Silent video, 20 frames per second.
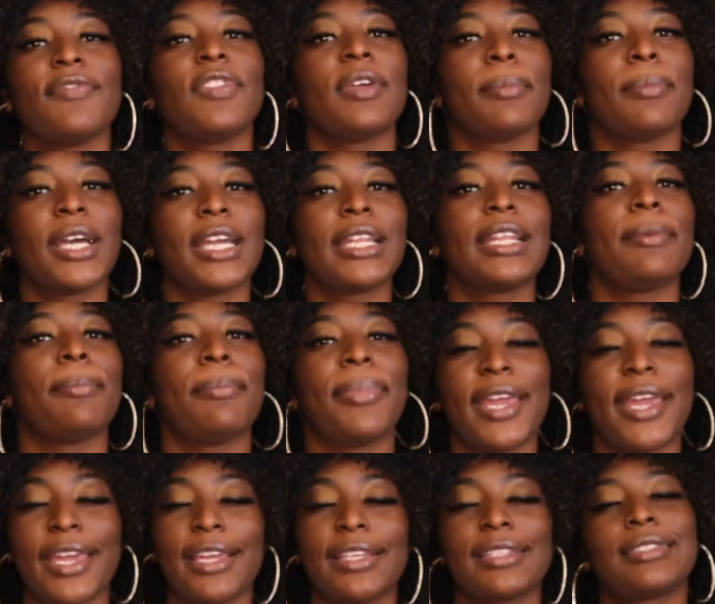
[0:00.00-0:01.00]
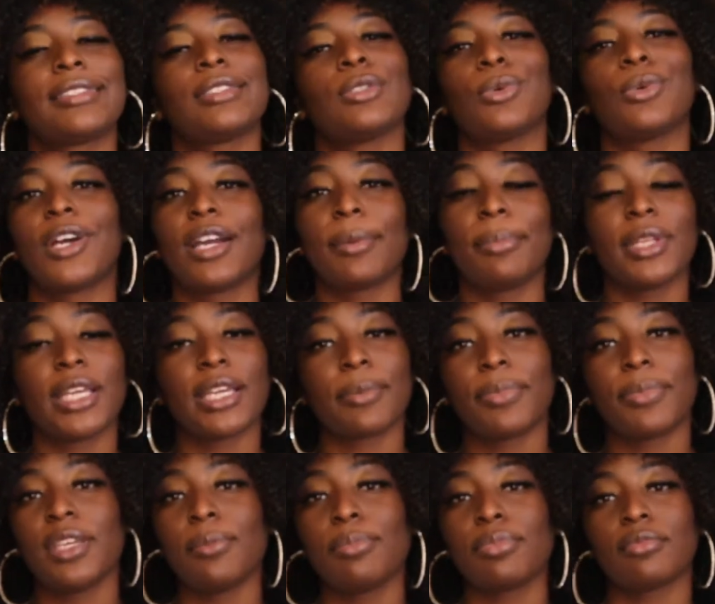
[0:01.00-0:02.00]
the money back to our black
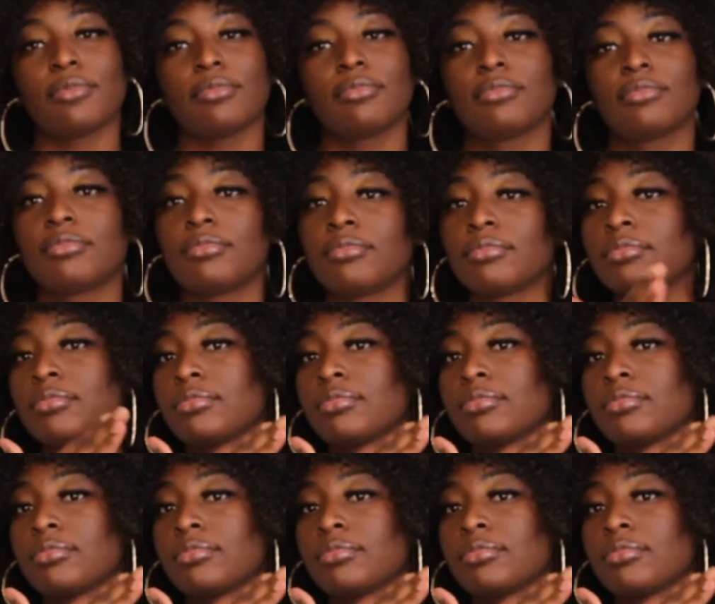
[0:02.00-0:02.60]
people.